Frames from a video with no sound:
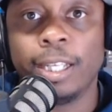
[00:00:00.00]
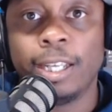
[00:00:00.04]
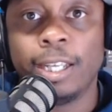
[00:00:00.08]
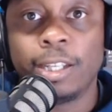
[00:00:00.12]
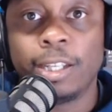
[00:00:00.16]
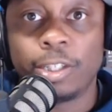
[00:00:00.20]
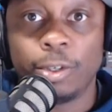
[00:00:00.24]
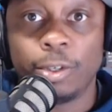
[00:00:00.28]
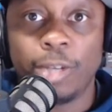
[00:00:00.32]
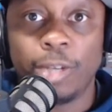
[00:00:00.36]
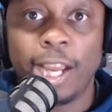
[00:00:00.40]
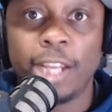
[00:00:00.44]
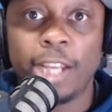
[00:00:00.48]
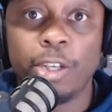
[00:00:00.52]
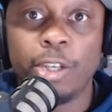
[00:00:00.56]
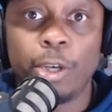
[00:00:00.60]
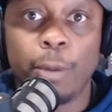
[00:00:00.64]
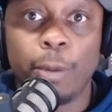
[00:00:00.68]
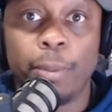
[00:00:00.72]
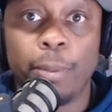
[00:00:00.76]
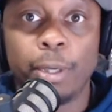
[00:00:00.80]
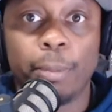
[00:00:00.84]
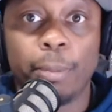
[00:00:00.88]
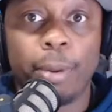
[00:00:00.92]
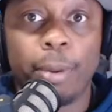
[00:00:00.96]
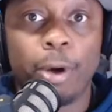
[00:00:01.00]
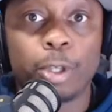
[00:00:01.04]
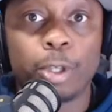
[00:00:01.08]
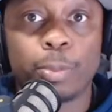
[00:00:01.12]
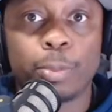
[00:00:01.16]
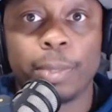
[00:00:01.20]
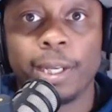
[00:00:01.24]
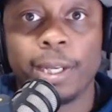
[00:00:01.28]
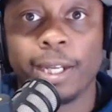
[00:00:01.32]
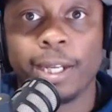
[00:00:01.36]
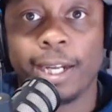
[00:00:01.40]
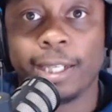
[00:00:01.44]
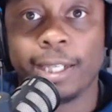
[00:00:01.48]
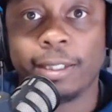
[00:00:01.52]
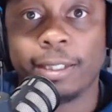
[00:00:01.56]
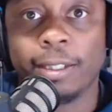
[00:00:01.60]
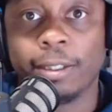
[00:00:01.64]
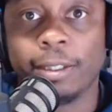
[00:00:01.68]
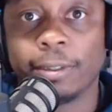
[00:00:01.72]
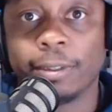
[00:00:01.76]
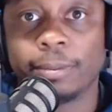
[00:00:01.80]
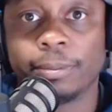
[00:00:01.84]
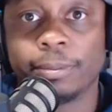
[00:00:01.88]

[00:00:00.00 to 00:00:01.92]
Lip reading: So now you can put a post player out there.